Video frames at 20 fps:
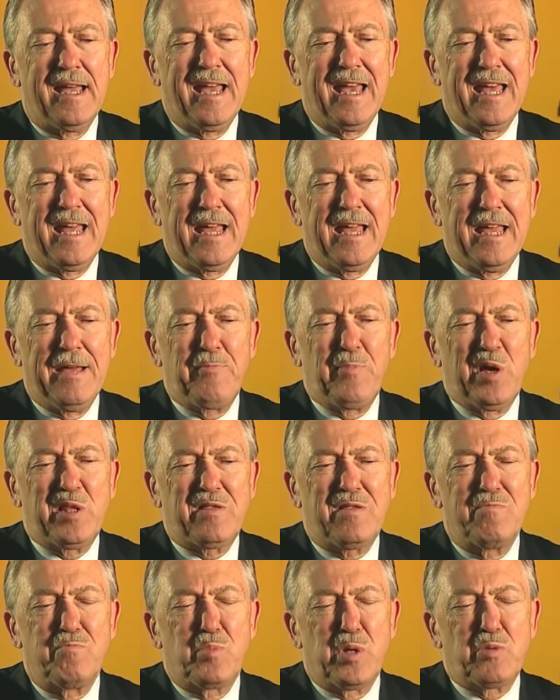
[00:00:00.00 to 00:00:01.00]
eh, eh,
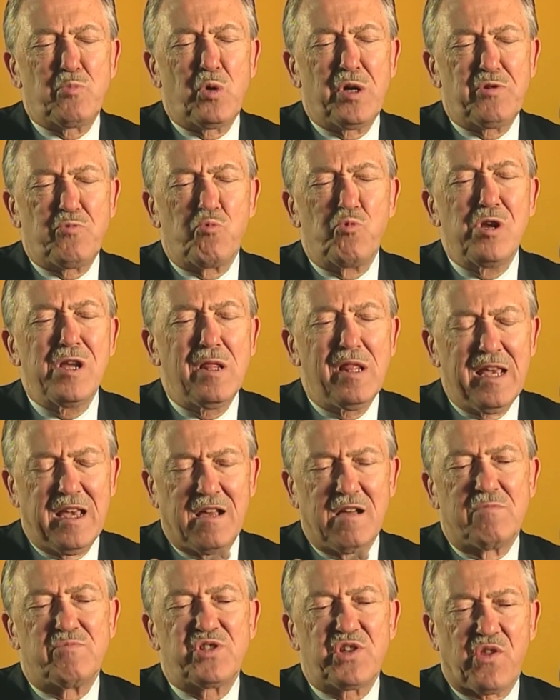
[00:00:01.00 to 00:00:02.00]
but but what really
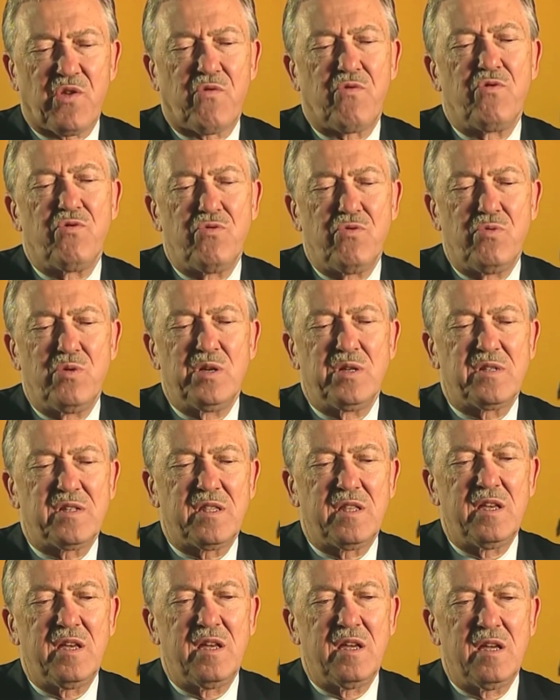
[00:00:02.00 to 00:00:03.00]
comes through
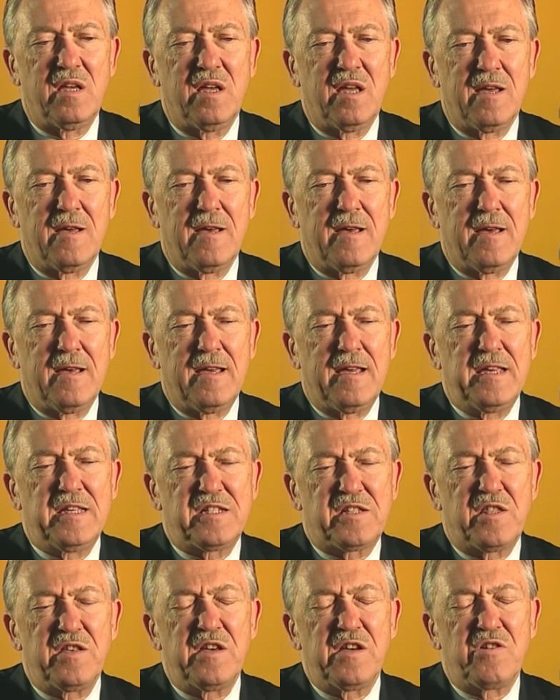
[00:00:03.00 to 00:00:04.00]
is the
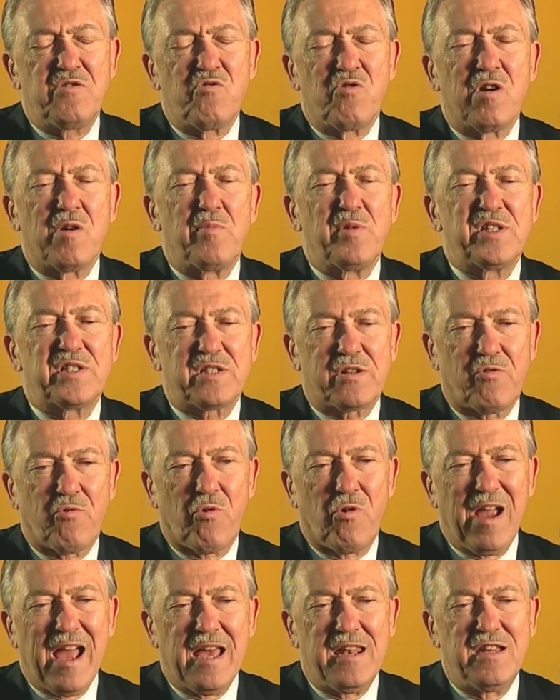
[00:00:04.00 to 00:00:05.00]
is the enormous
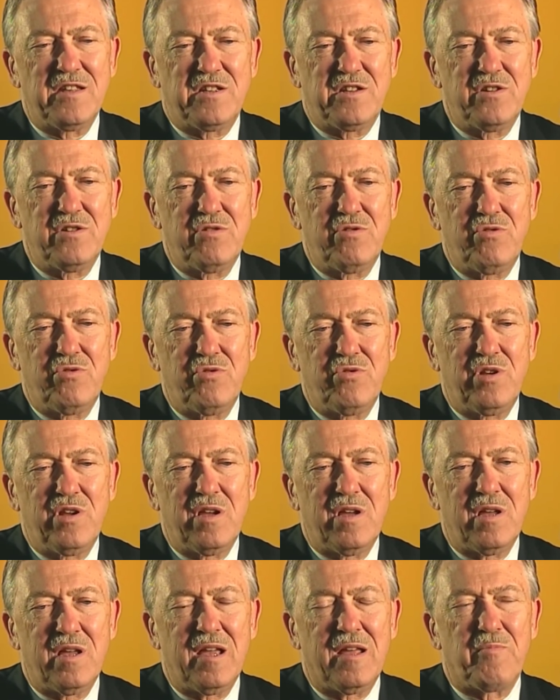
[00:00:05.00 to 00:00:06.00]

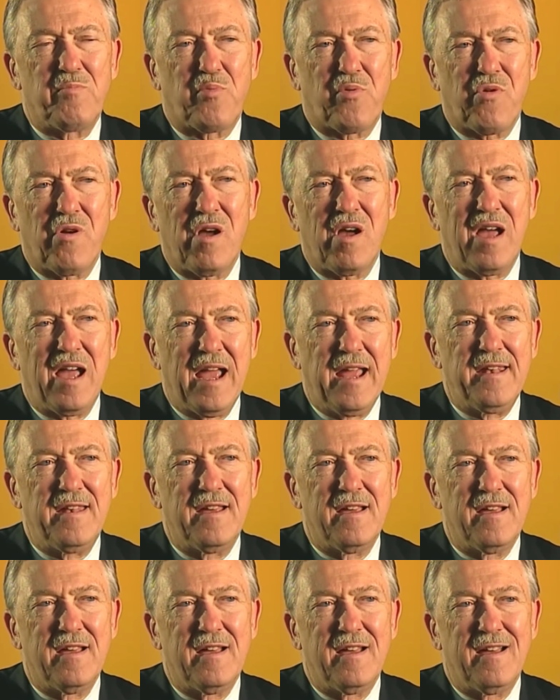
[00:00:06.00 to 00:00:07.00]
gratitude and
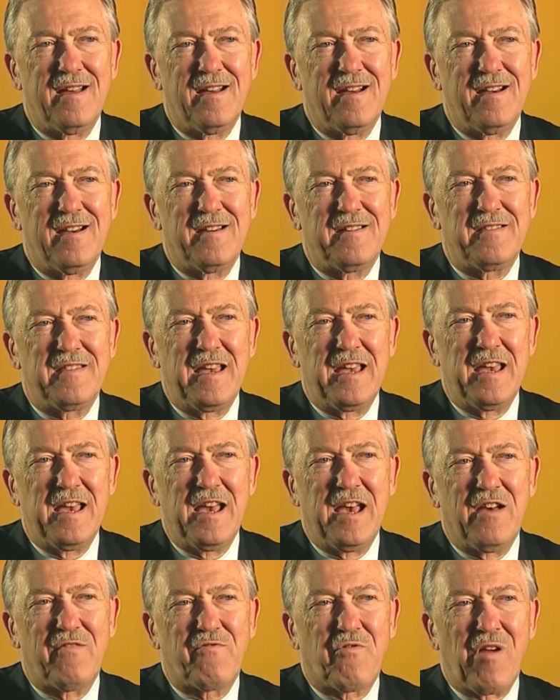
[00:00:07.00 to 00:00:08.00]
pride they
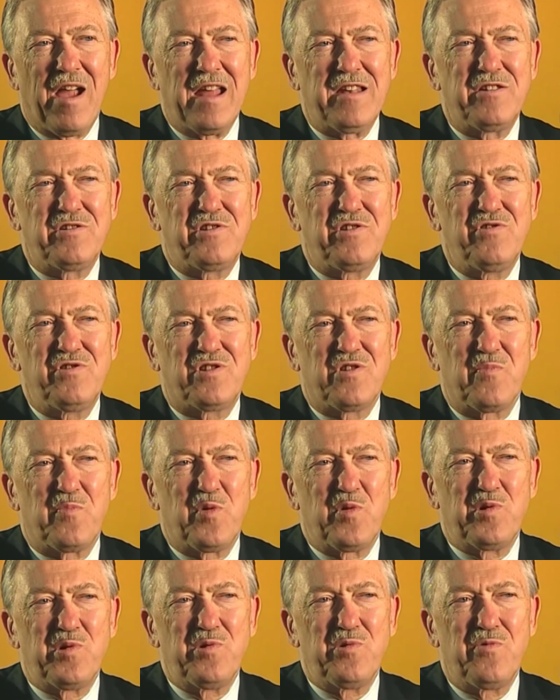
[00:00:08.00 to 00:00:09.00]
have gratitude to
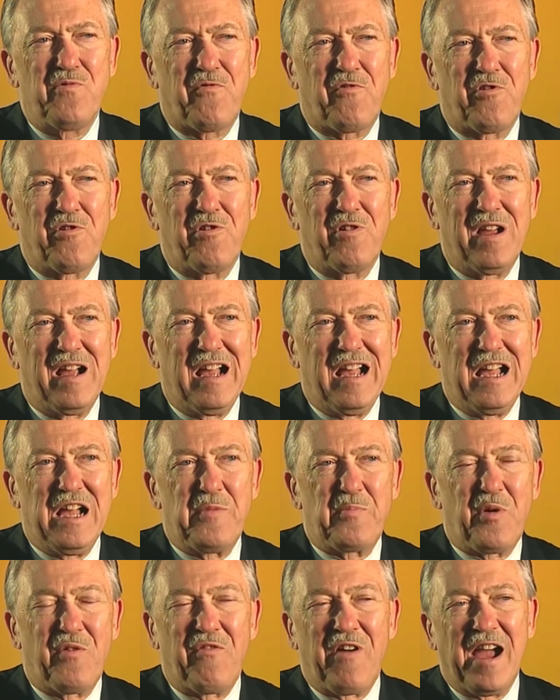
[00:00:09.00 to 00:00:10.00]
Purdue for
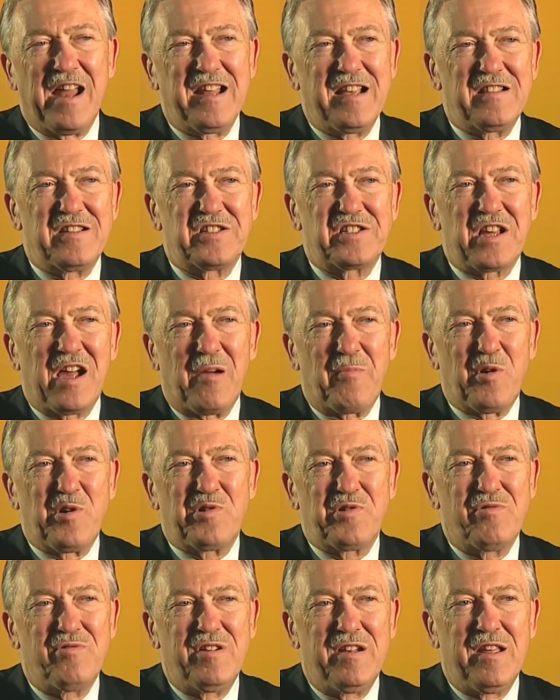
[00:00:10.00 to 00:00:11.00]
providing this
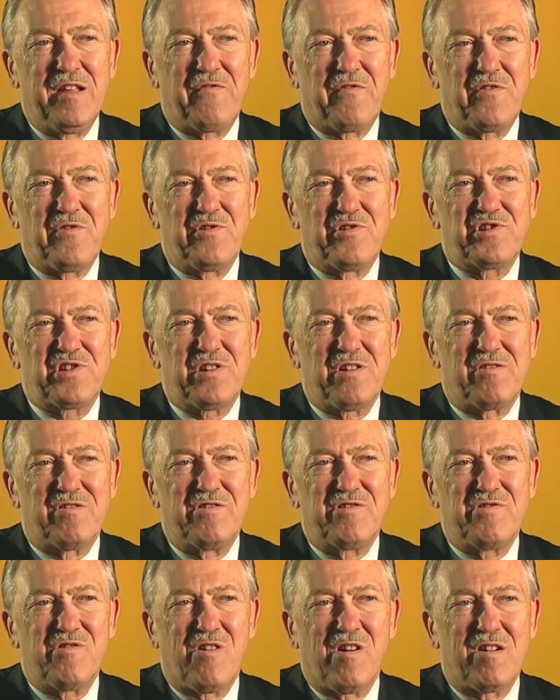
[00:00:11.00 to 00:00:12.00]
opportunity for their son
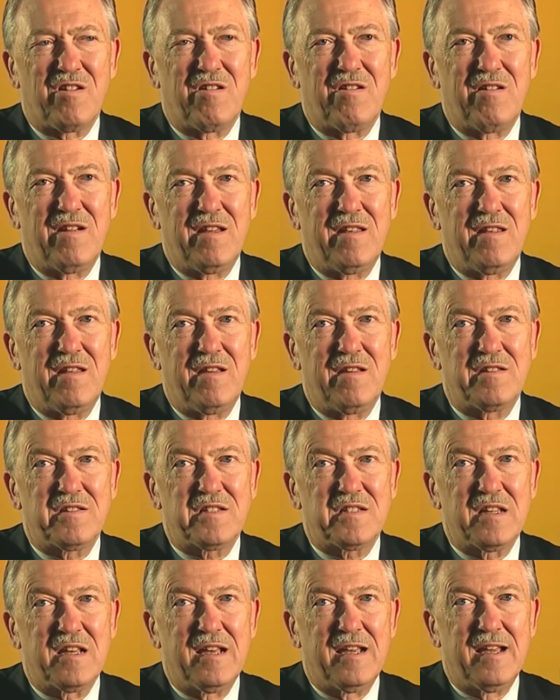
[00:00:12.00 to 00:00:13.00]
or daughter and
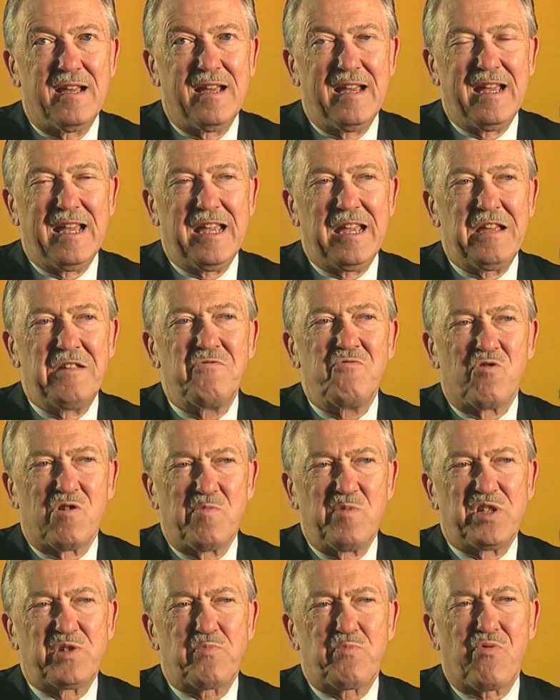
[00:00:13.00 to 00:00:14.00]
this
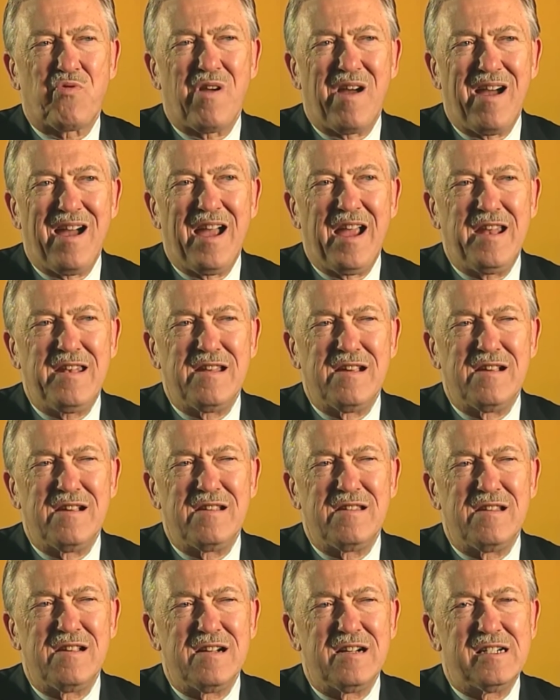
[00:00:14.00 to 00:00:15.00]
enormous pride
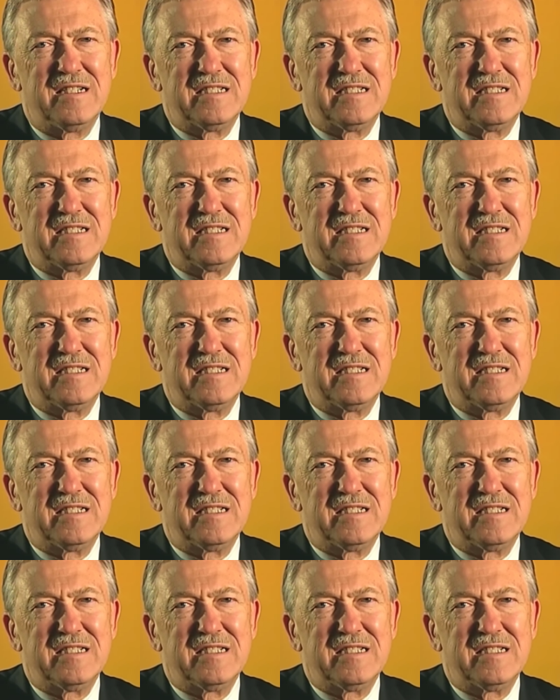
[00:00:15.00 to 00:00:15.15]
and